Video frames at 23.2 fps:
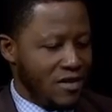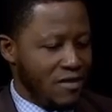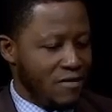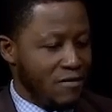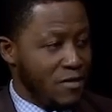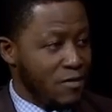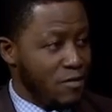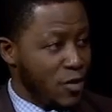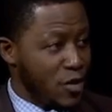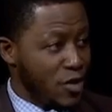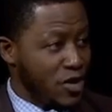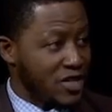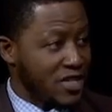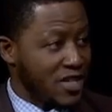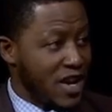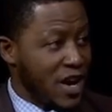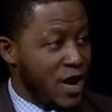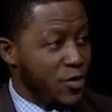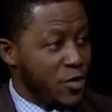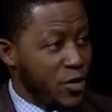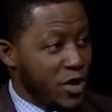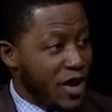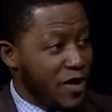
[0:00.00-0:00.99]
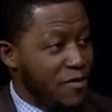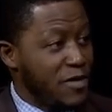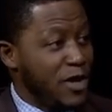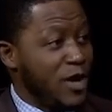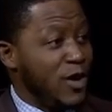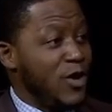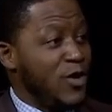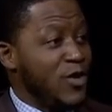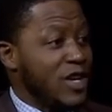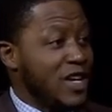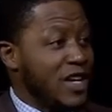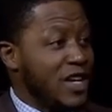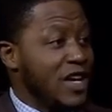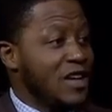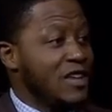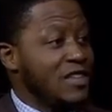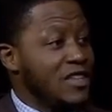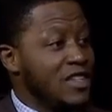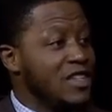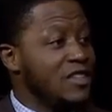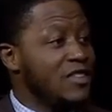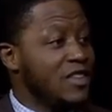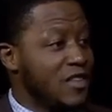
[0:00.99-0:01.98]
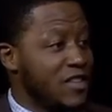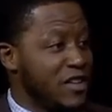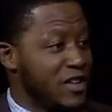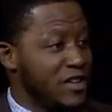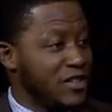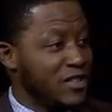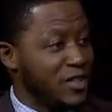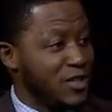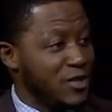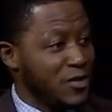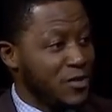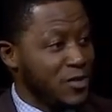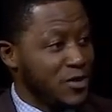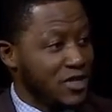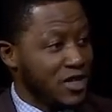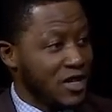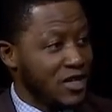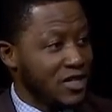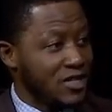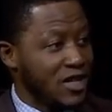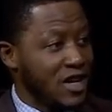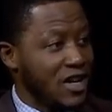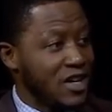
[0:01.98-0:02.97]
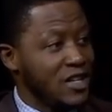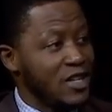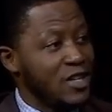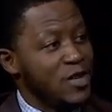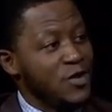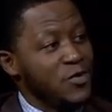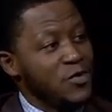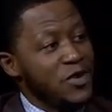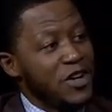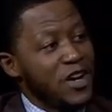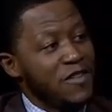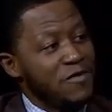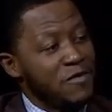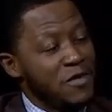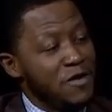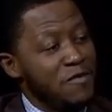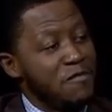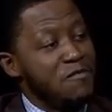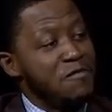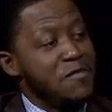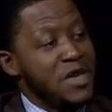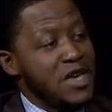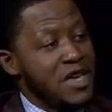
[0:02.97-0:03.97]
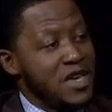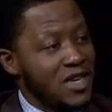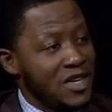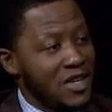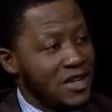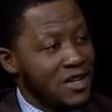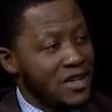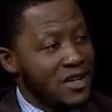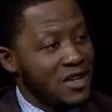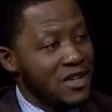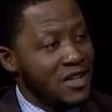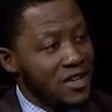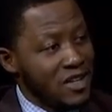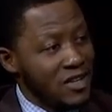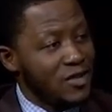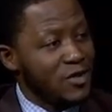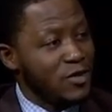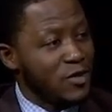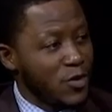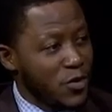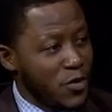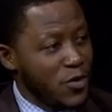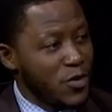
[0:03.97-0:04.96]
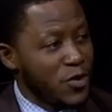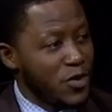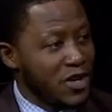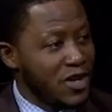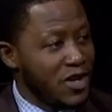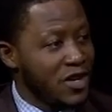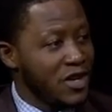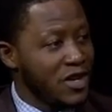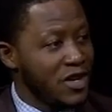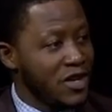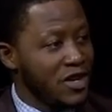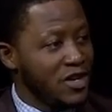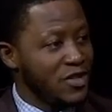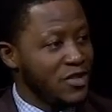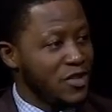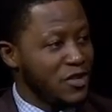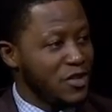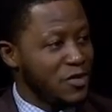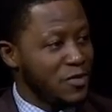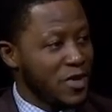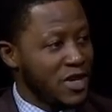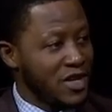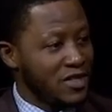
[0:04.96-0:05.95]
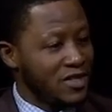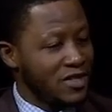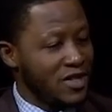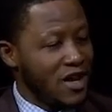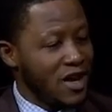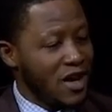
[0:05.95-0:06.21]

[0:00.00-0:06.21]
Maurice Guy would have been looking at these other institutions and he would have been making his own judgments